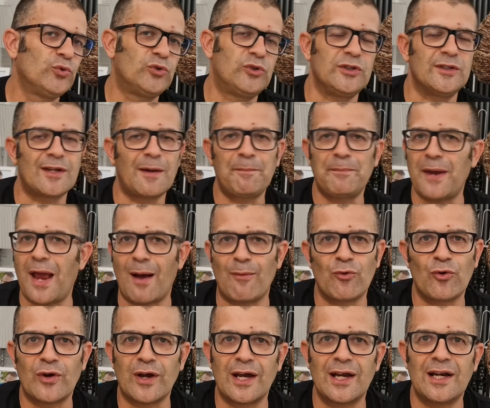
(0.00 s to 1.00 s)
We all know
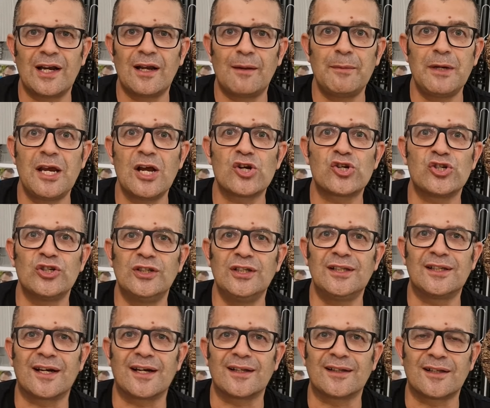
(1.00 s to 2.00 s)
that it is the Amiga
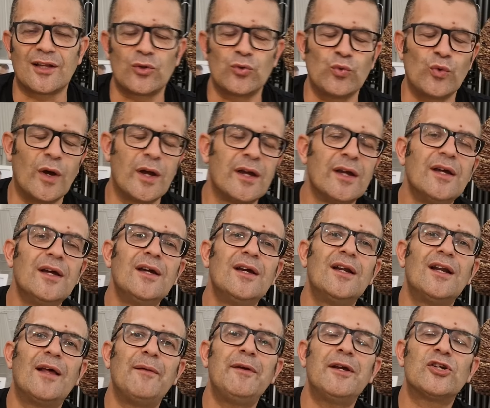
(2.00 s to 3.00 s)
CD32.
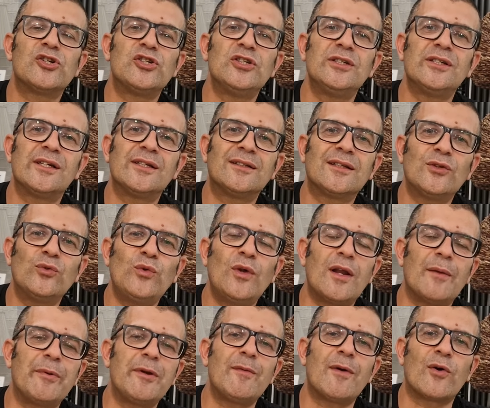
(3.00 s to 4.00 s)
The Amiga
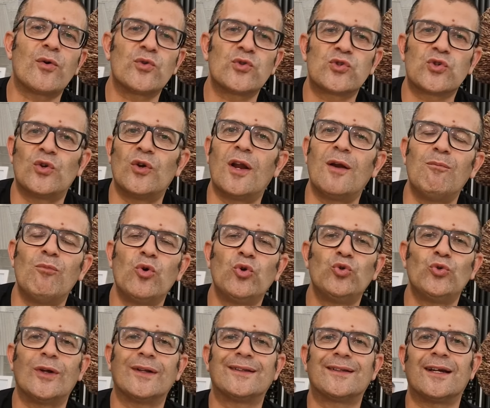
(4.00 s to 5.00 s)

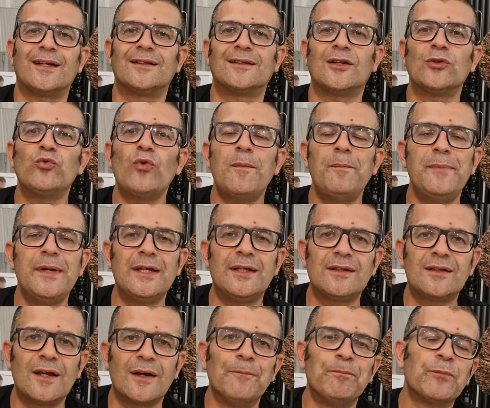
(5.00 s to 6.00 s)
CD32, the world's
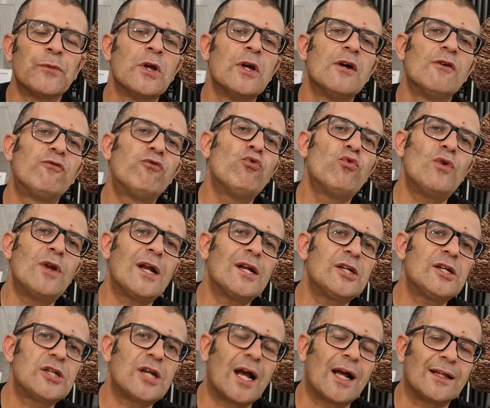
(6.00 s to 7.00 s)
first
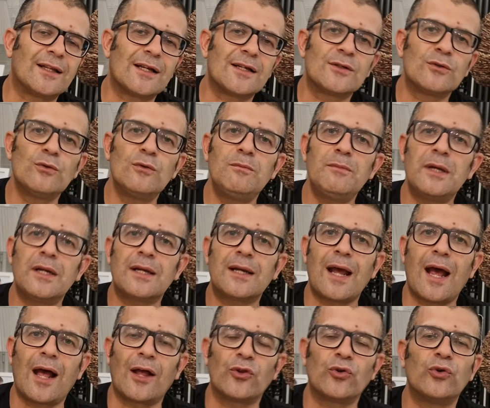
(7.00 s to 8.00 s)
32-bit console, was
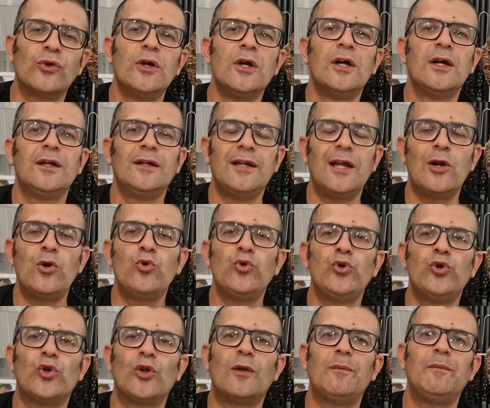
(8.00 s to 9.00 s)
launched in July